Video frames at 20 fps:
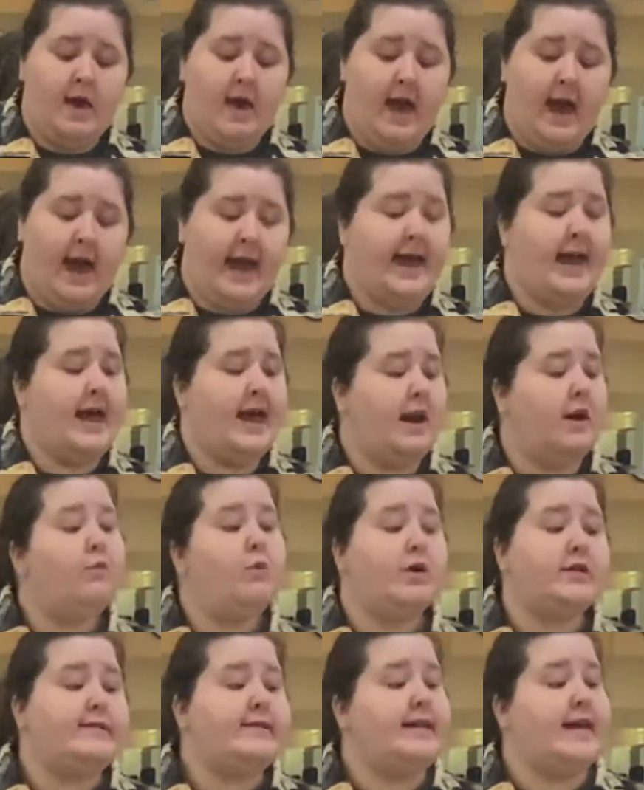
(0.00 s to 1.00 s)
And
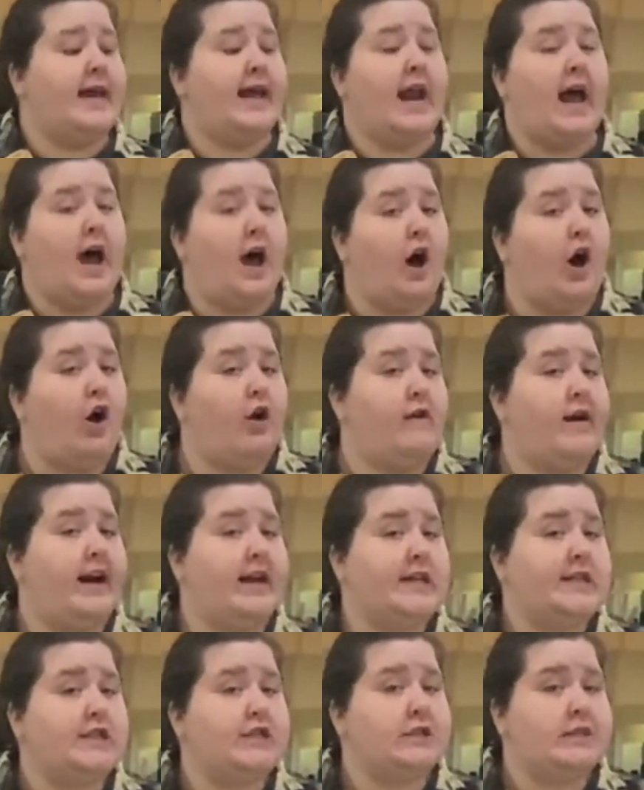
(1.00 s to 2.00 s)
once again, I already
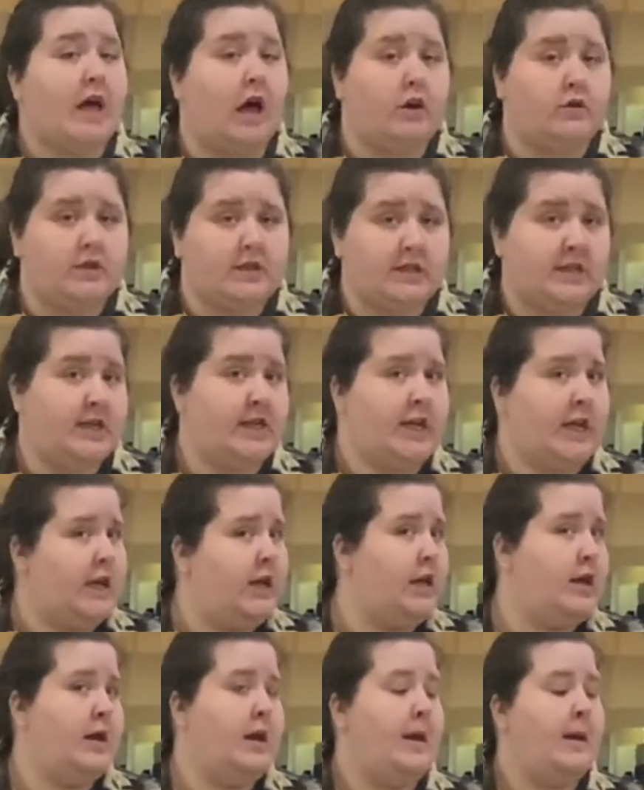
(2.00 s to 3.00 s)
salted
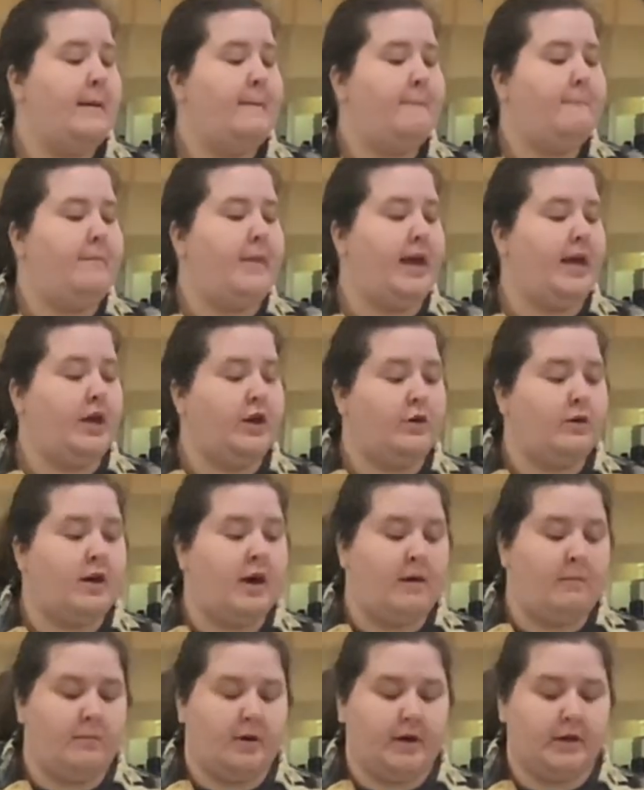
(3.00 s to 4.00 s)
my
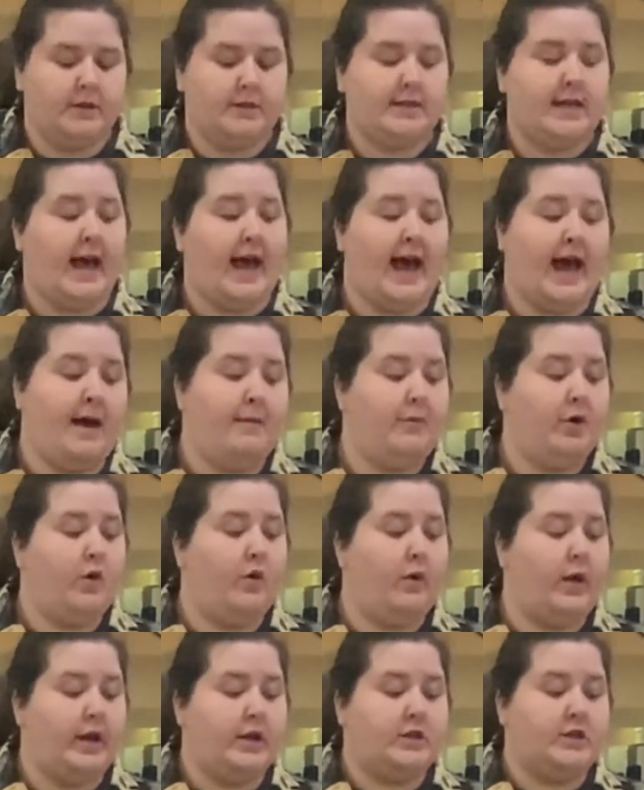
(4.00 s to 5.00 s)
cucumbers. I'm
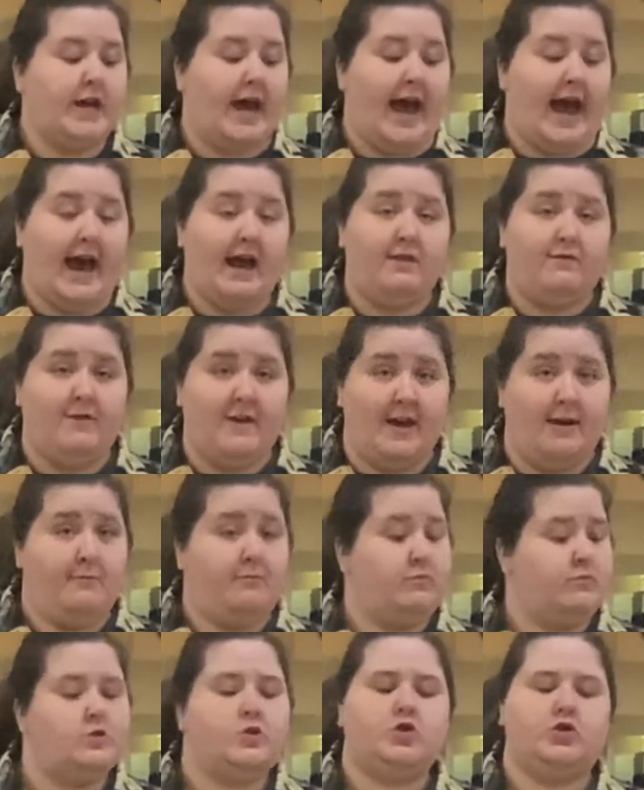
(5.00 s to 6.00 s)
going to add them
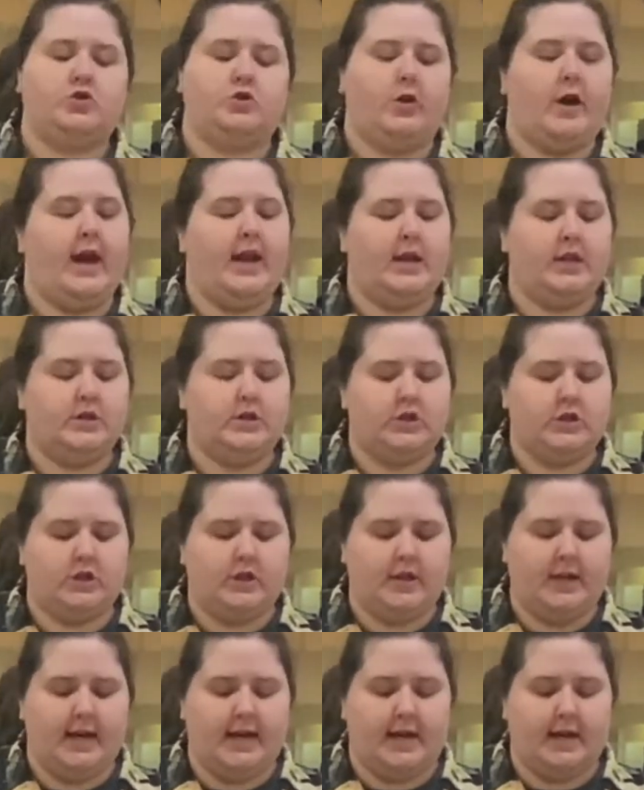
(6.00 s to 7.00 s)
straight into
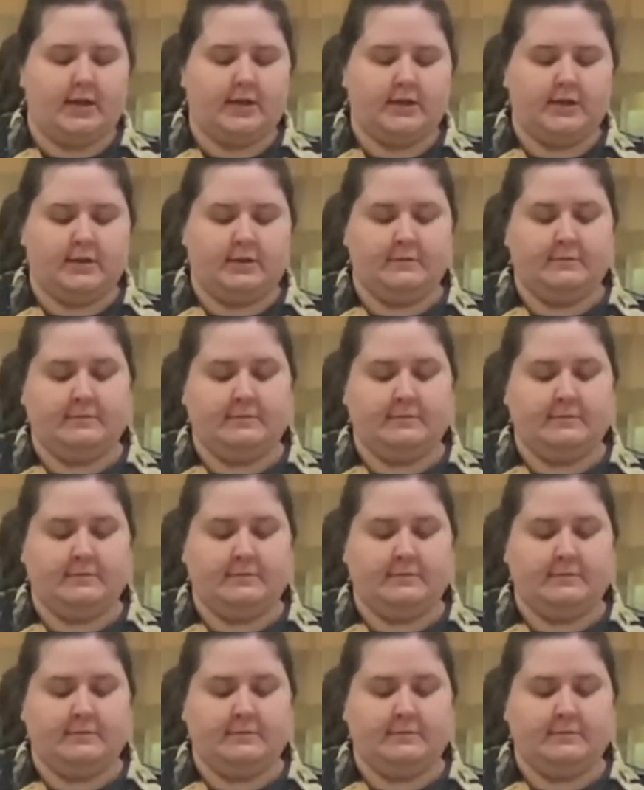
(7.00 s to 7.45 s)
this.